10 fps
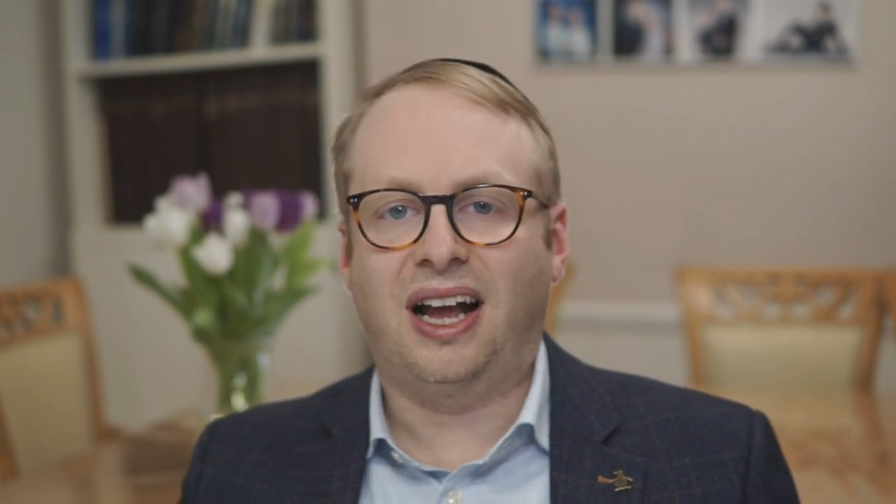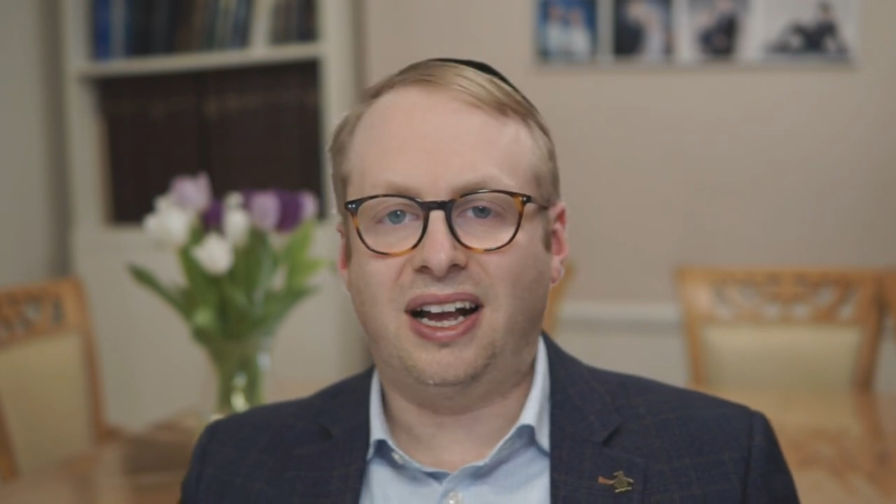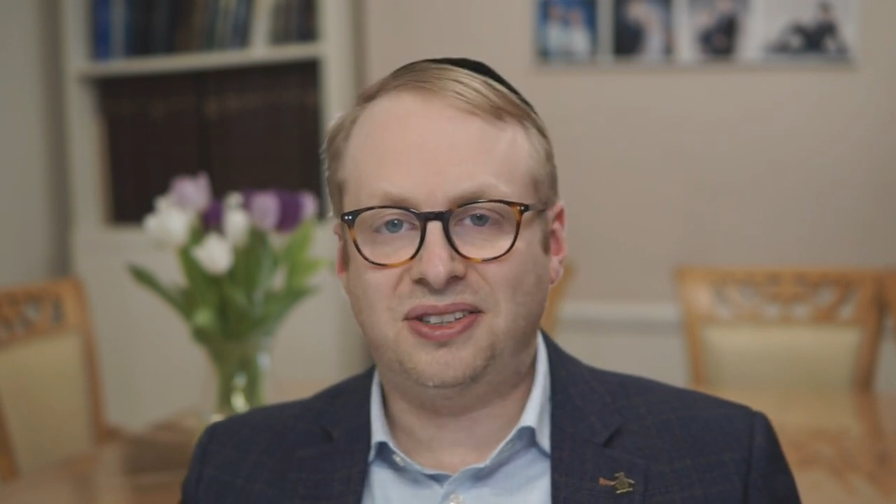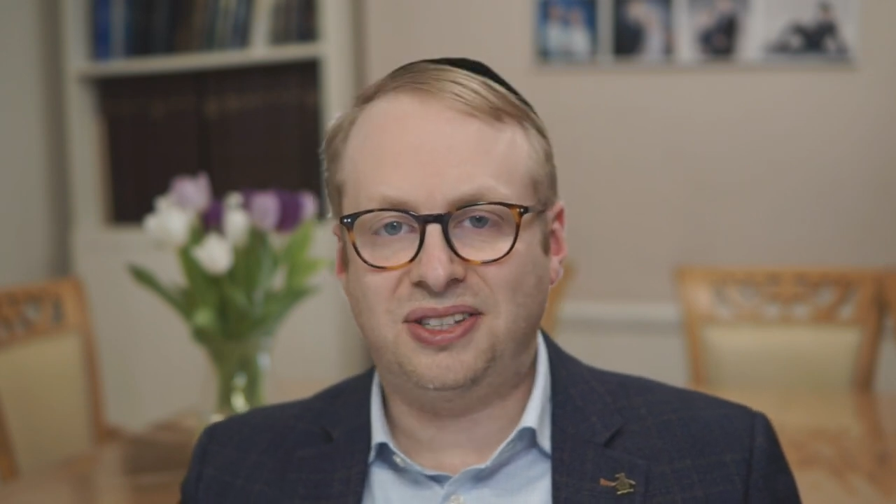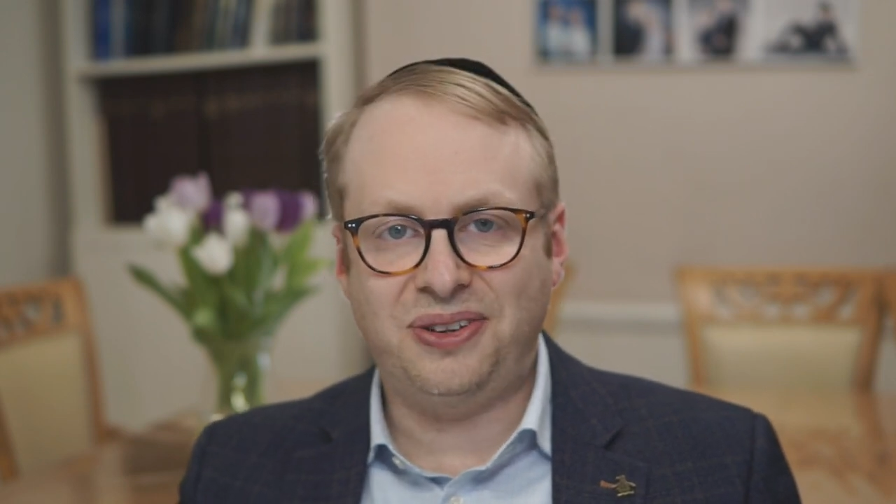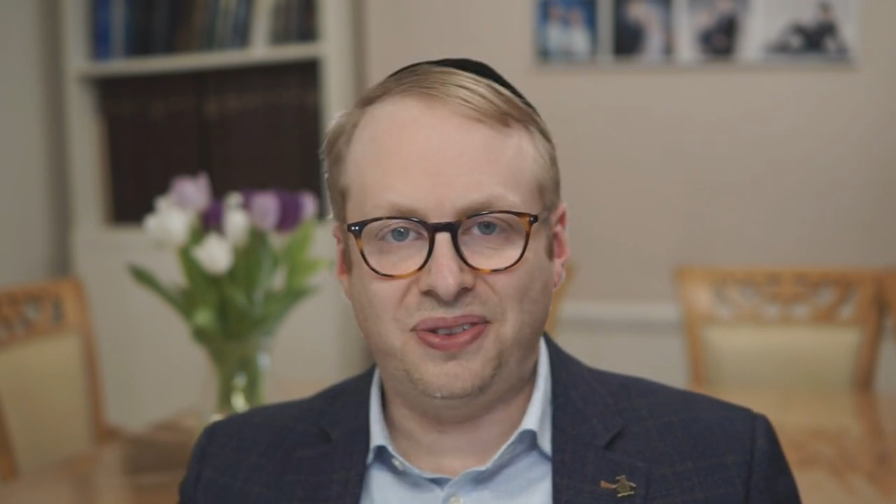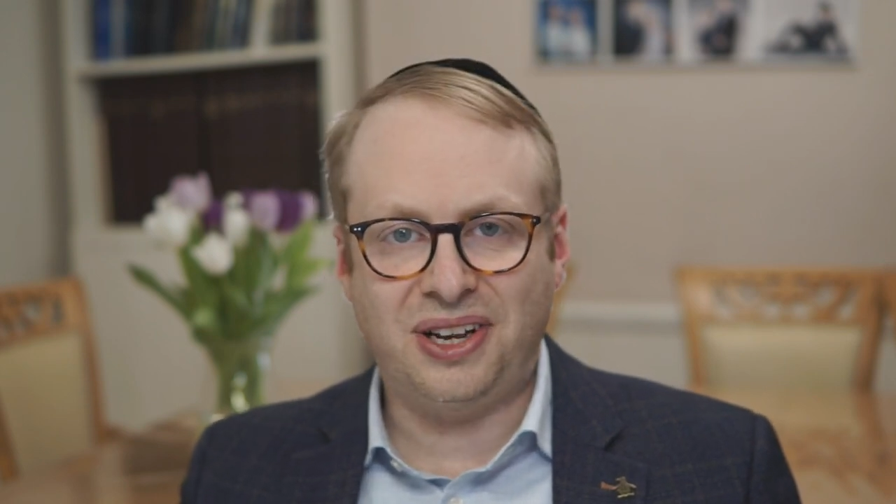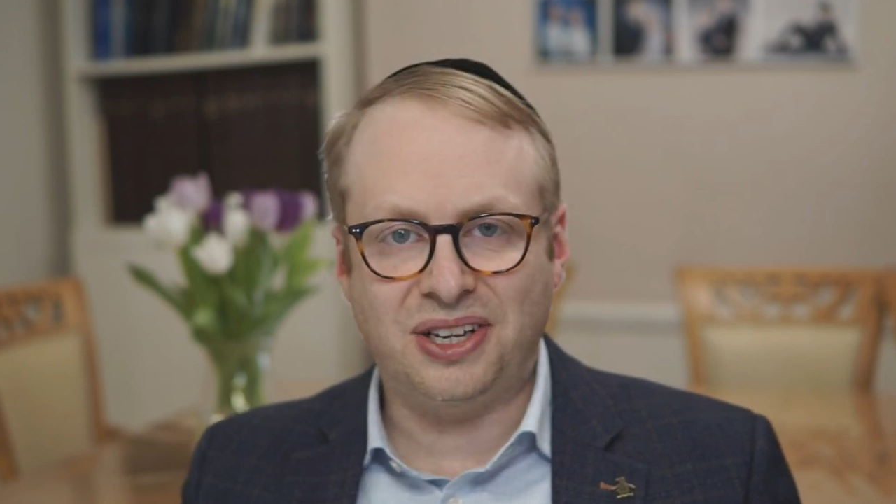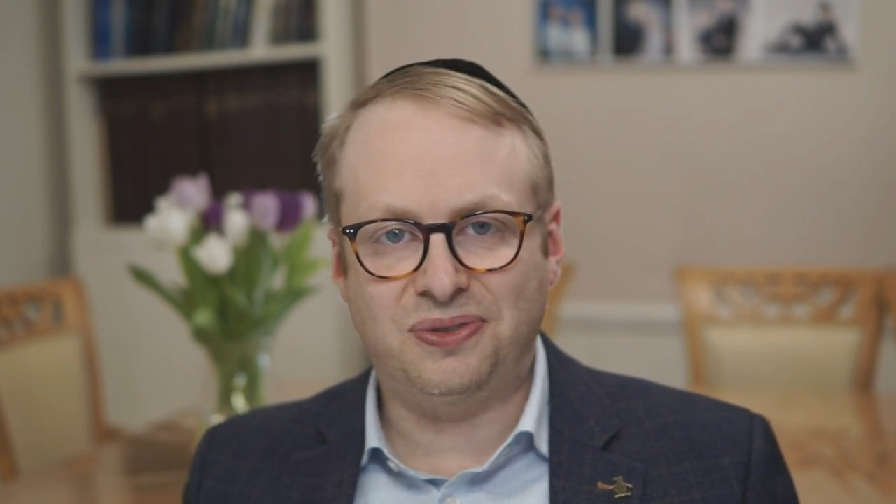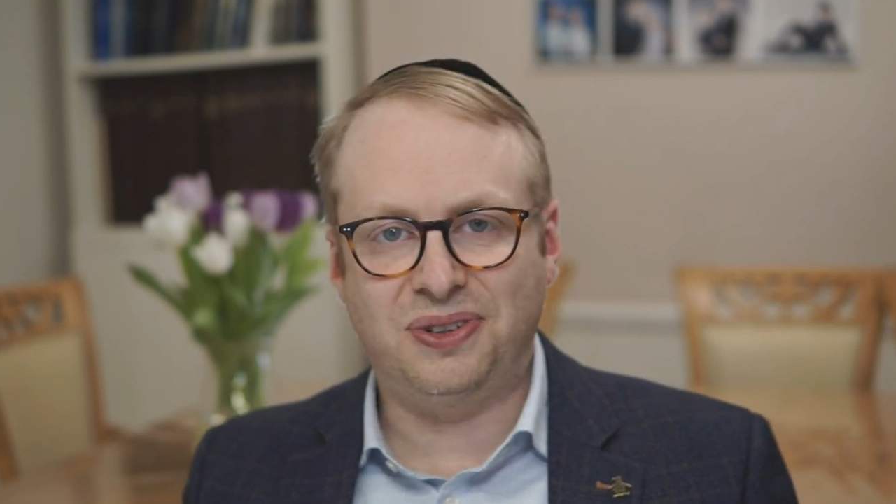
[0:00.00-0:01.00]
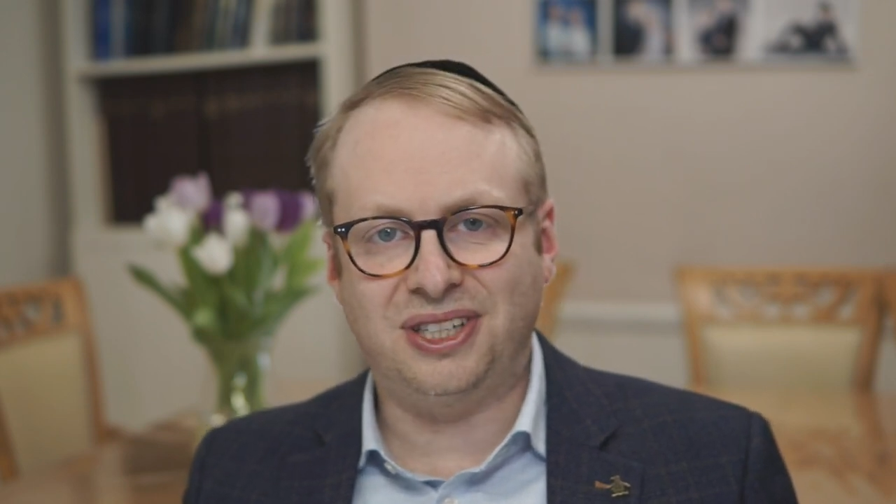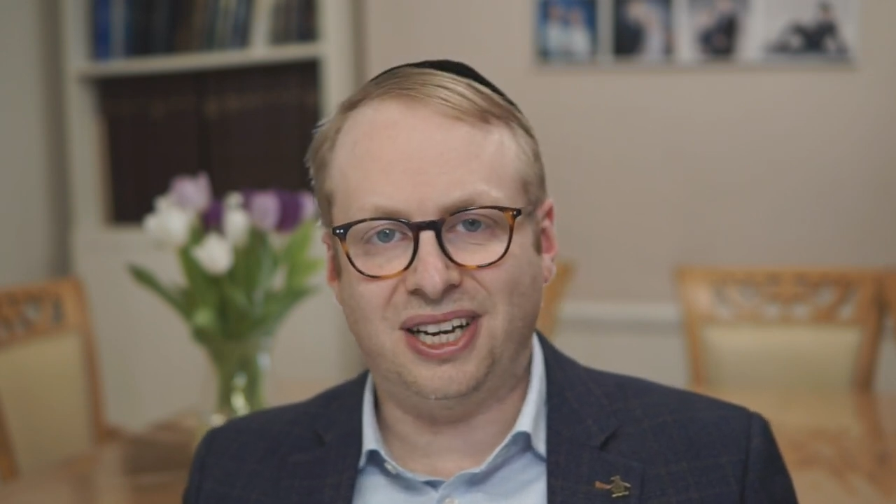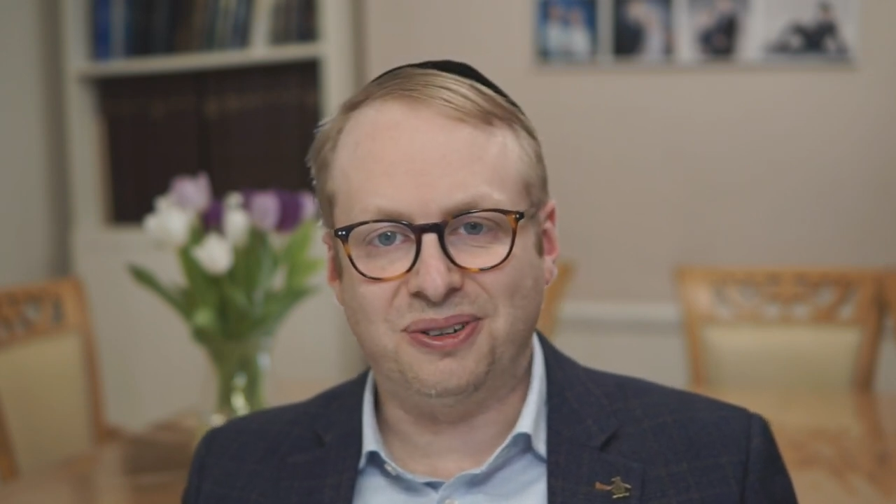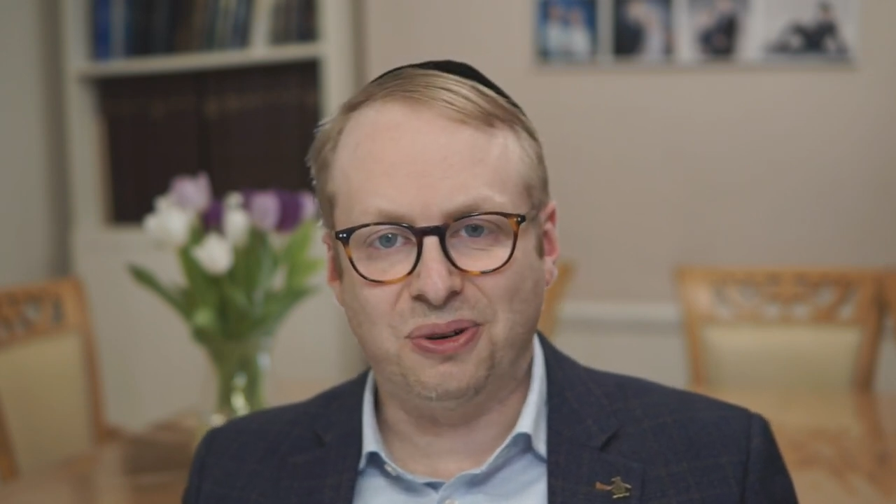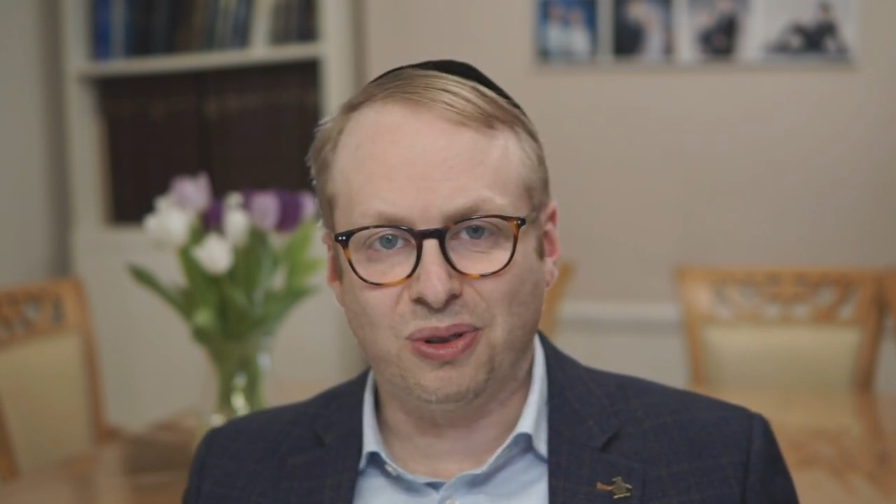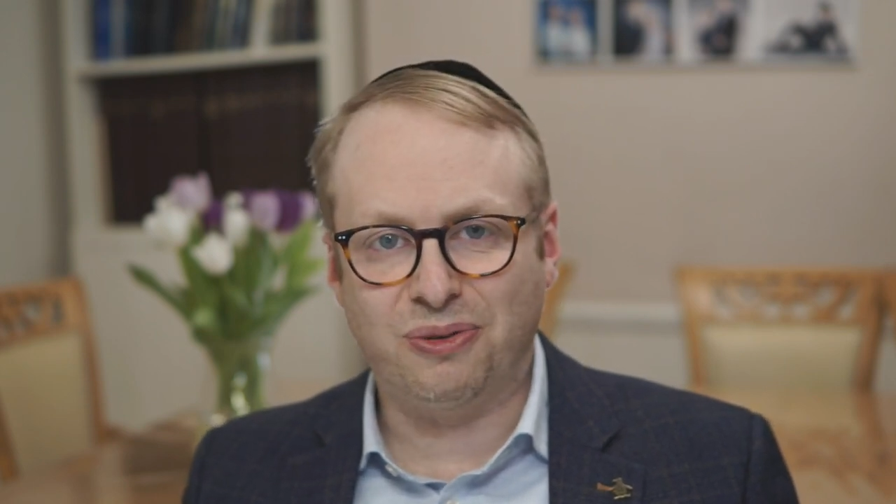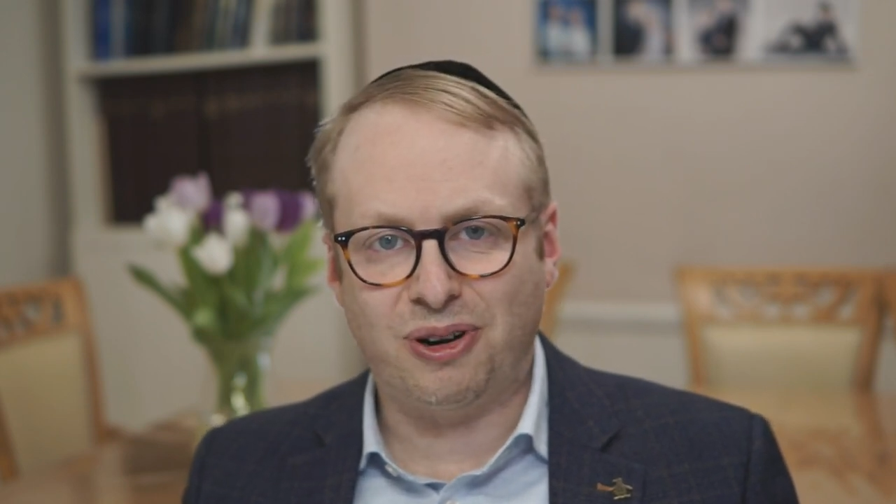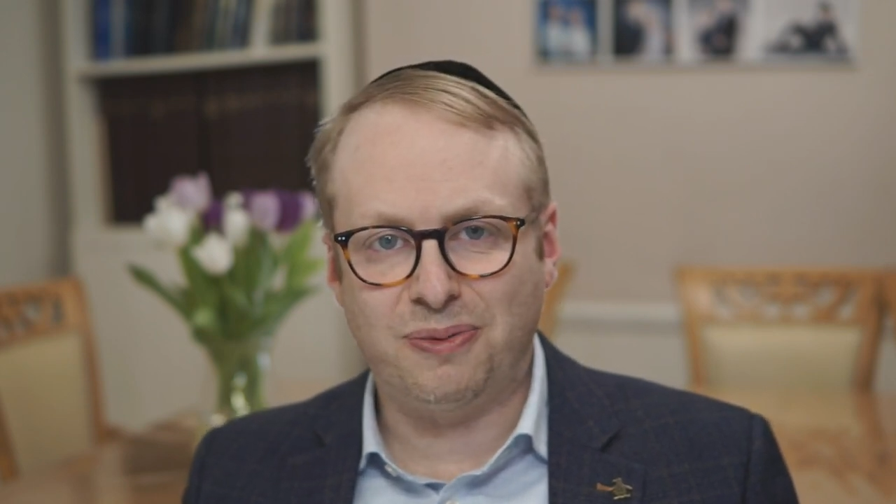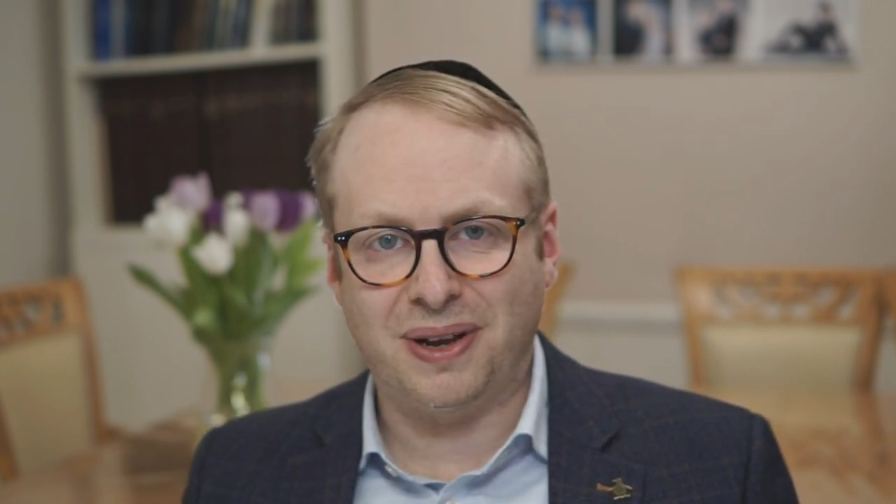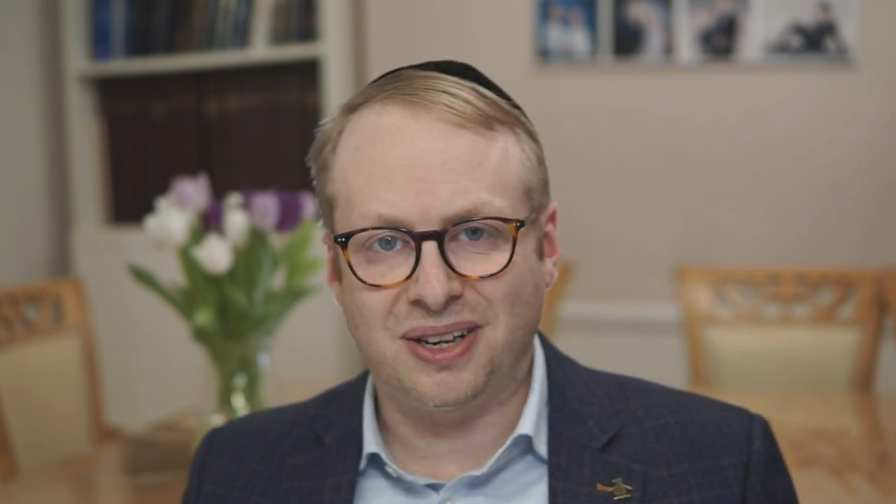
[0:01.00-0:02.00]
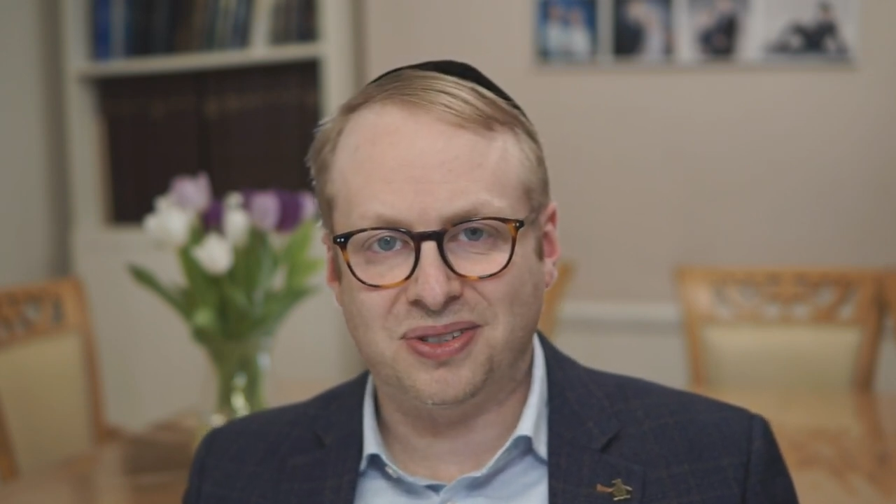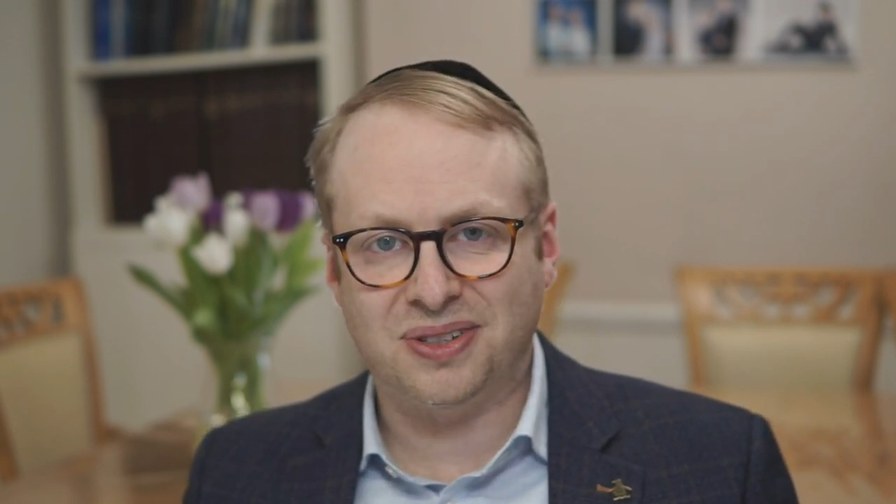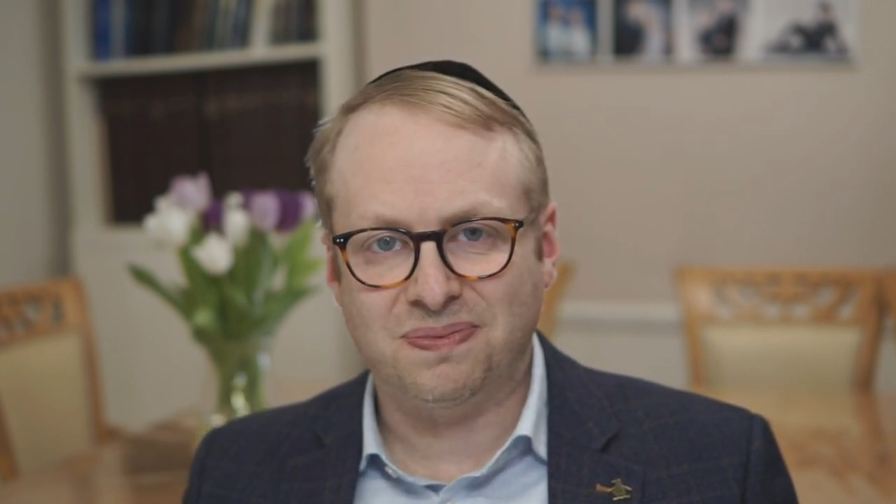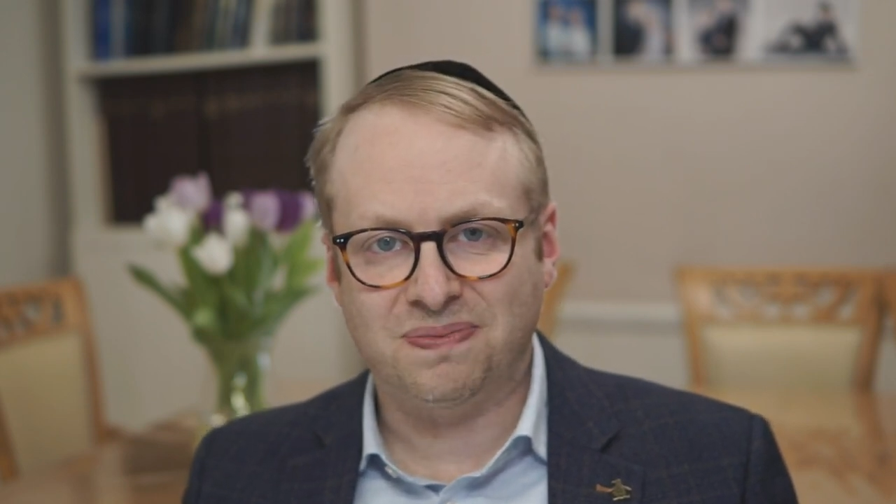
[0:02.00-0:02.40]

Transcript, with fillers: And see you in the next video. All the very best.